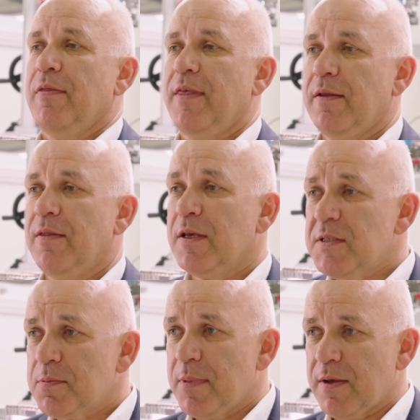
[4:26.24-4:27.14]
that
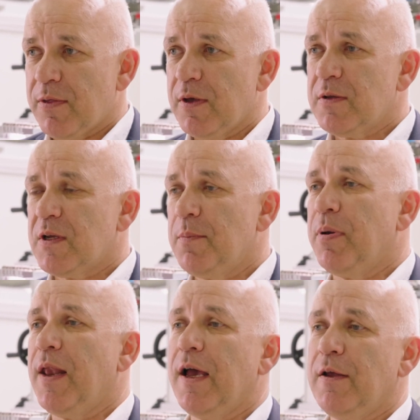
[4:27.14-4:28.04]
this method
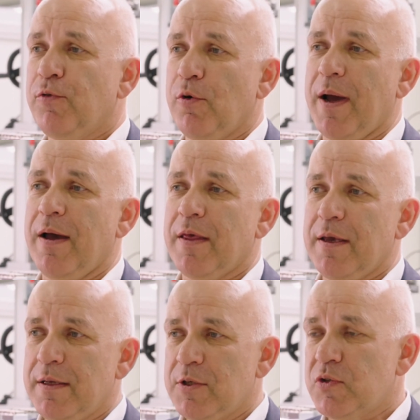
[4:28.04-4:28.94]
applied from other
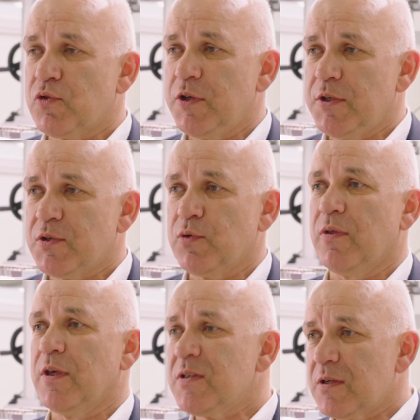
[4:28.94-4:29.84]
industries to
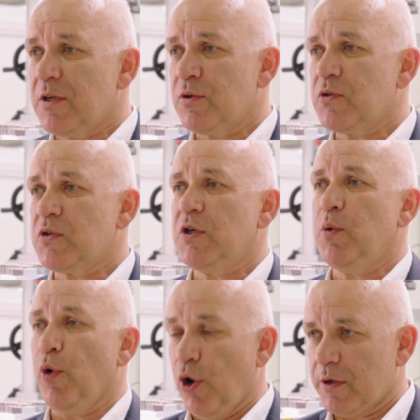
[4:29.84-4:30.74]
this industry
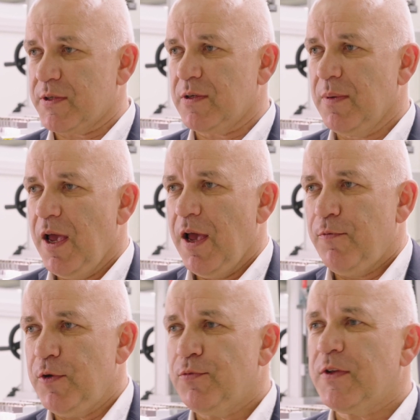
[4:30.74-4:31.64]
works.
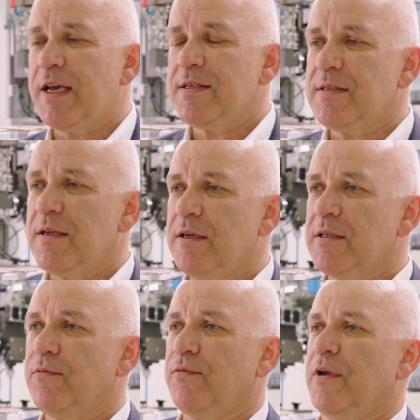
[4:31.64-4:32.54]
We've tested it
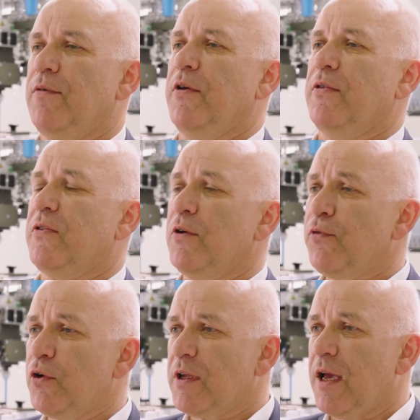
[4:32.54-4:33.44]
with
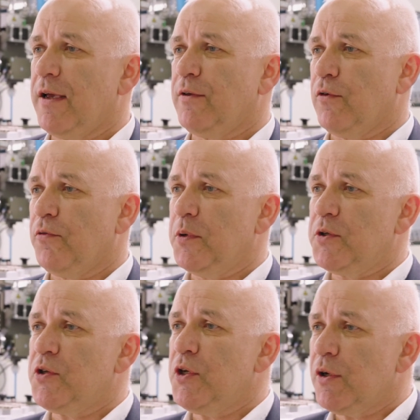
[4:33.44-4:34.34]
different kind of
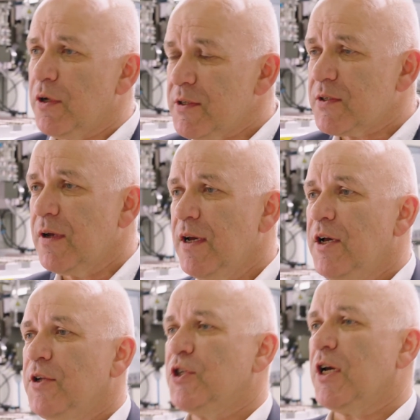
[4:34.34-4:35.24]
materials.
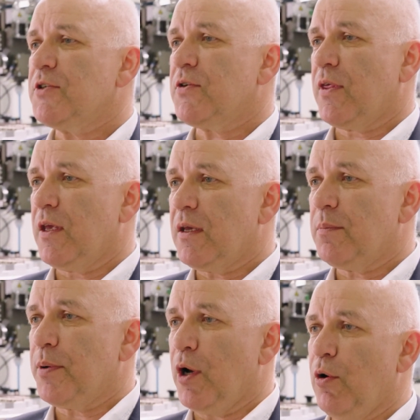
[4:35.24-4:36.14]
Just think
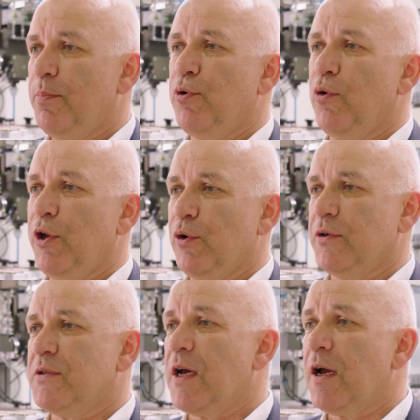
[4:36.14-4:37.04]
about
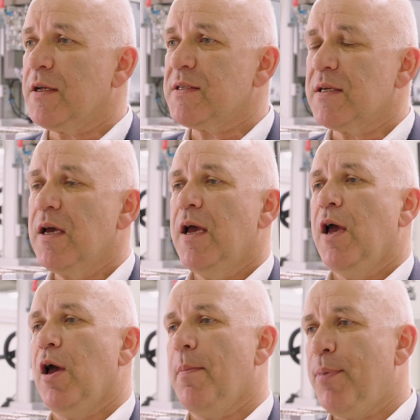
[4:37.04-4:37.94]
polyurethanes,
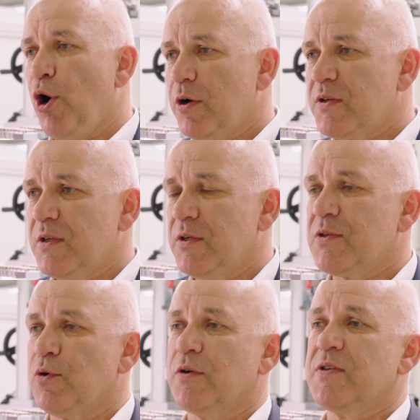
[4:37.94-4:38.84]

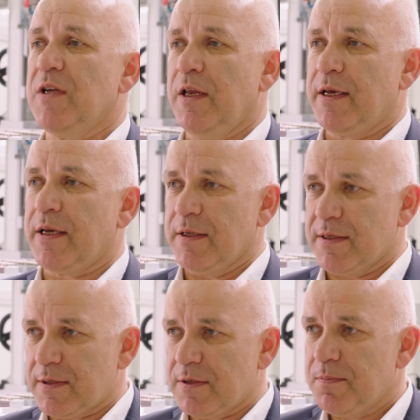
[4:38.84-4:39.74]
epoxies or
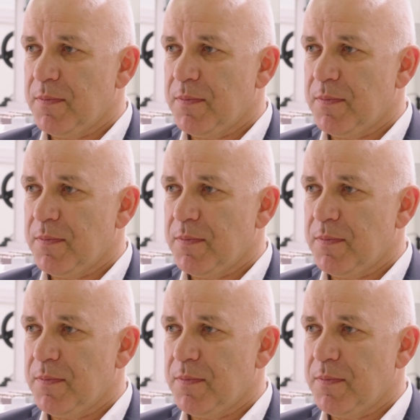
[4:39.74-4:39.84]
silicons.